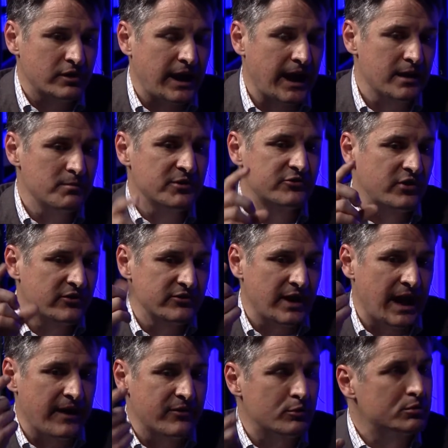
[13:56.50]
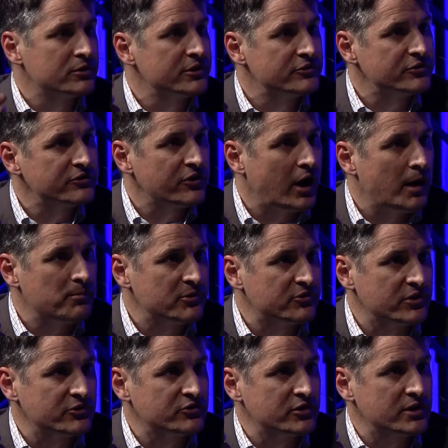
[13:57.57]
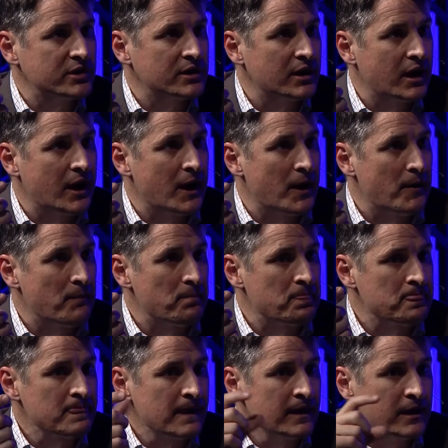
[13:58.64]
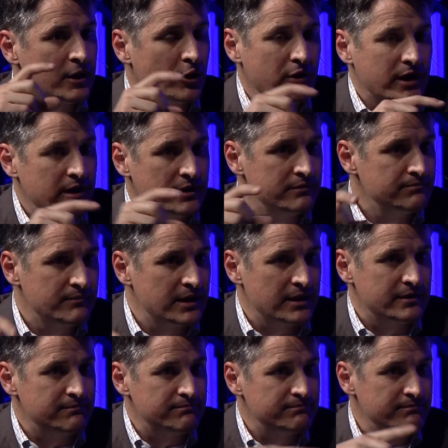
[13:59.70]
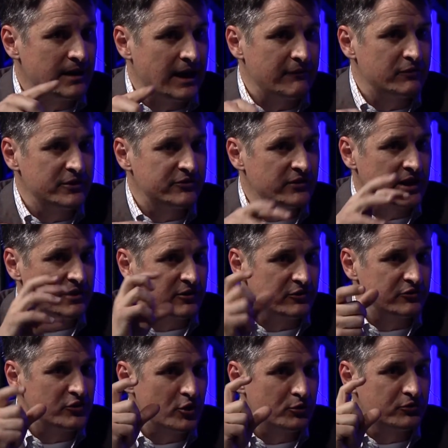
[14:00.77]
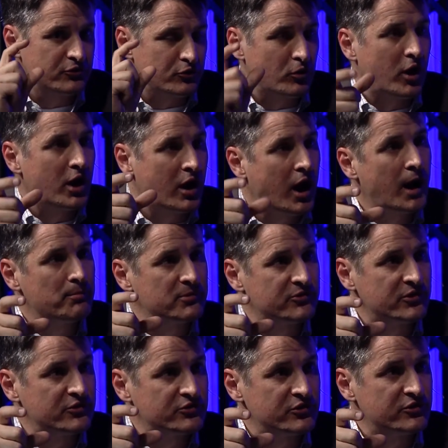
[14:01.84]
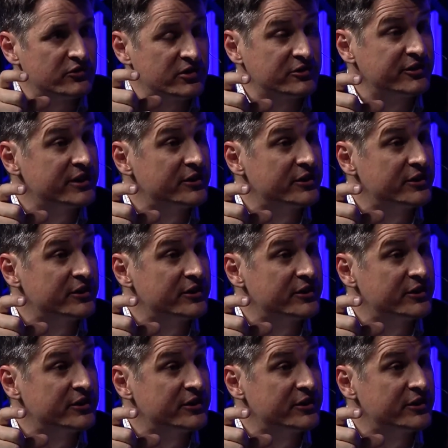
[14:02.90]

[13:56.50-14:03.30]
cannabis doesn't have the religious opposition. In every state, there's no strong opposition to